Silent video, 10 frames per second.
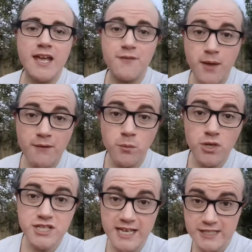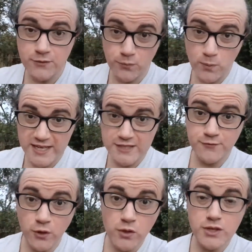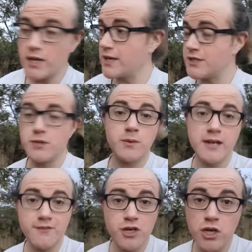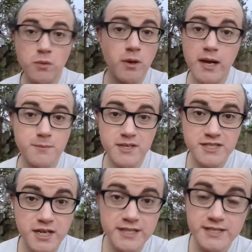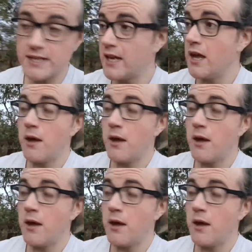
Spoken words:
If you haven't watched last week's vlog, guys, you wouldn't have a clue why I'm excited.